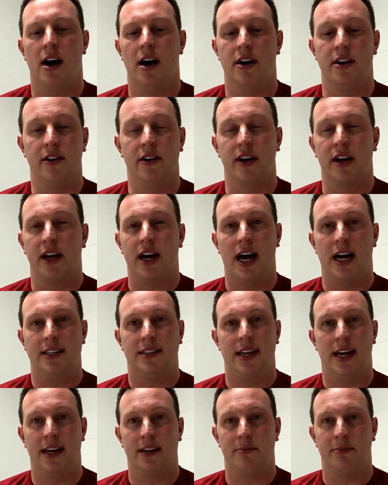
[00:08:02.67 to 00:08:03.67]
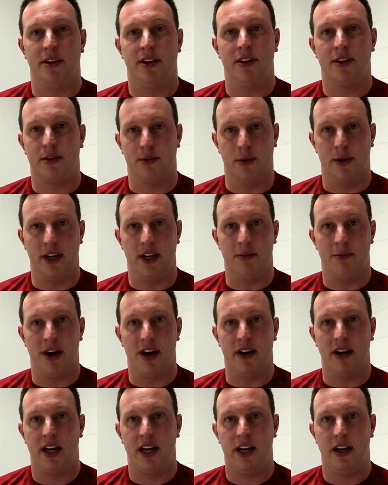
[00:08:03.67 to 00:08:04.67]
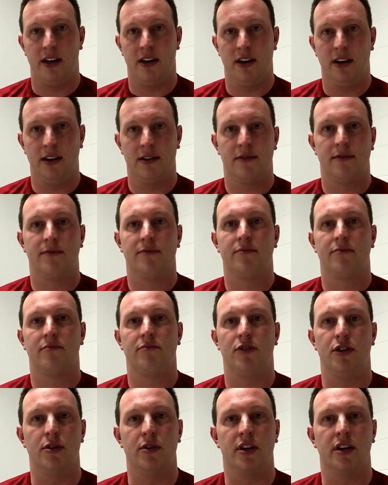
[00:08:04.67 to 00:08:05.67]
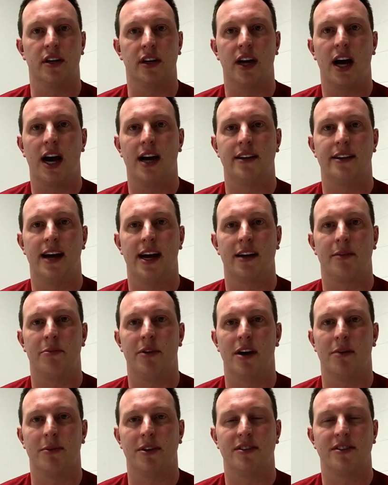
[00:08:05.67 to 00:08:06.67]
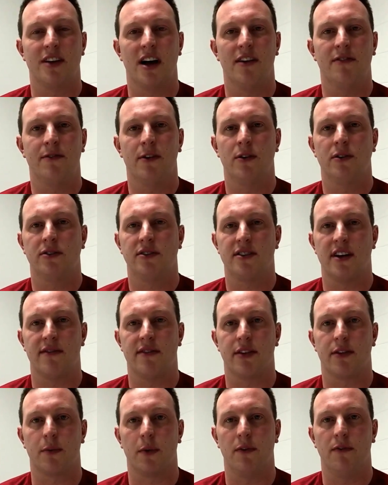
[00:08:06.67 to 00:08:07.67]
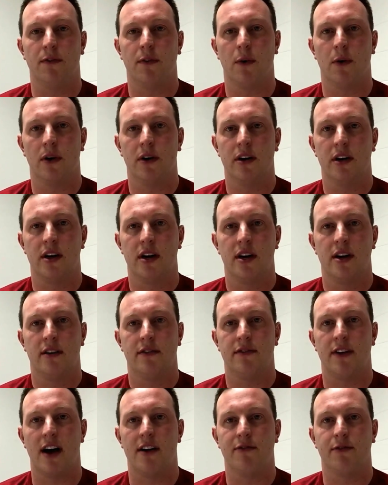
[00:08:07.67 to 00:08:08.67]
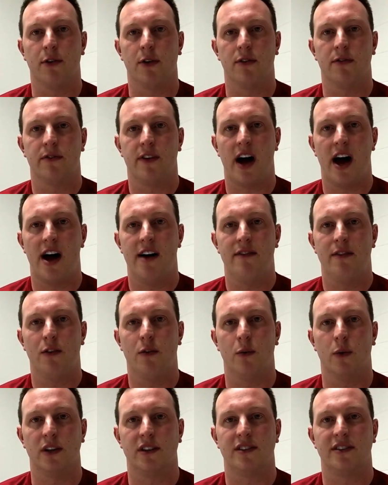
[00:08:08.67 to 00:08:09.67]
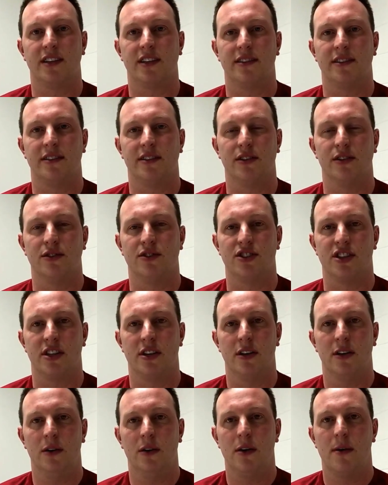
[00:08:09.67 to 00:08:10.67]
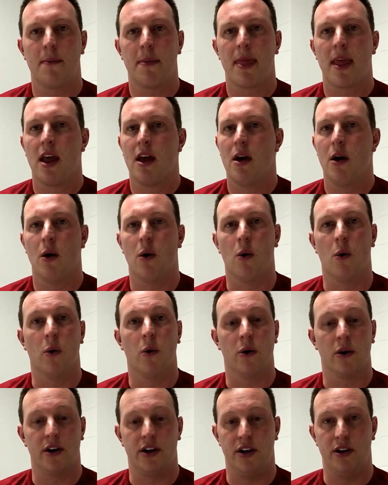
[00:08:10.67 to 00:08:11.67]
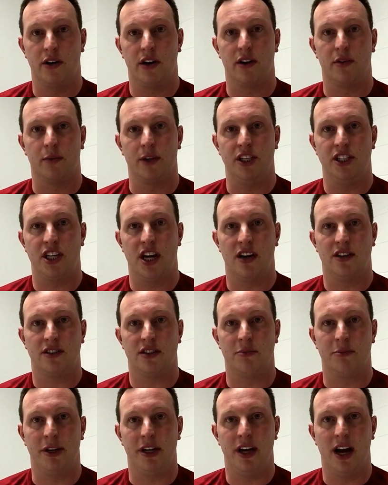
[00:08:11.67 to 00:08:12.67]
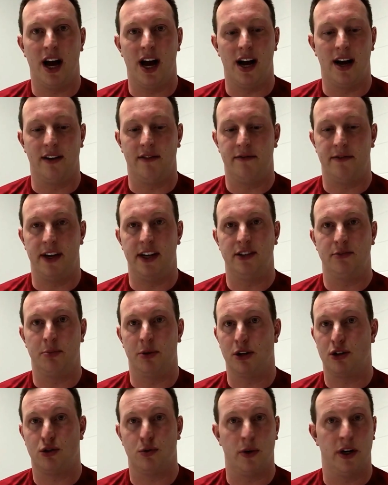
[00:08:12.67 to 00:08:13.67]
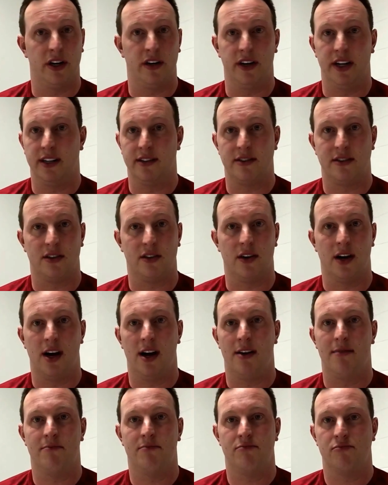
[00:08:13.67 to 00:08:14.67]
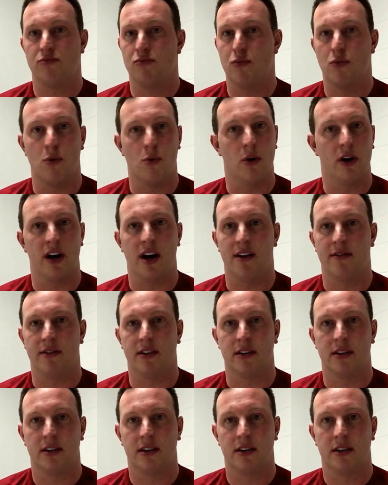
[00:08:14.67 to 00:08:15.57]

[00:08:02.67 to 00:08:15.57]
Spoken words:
You can contact me through email here. You can contact me on my cell phone, 734-545-1600, or you can reach out to me on Facebook, Twitter, Instagram, whatever.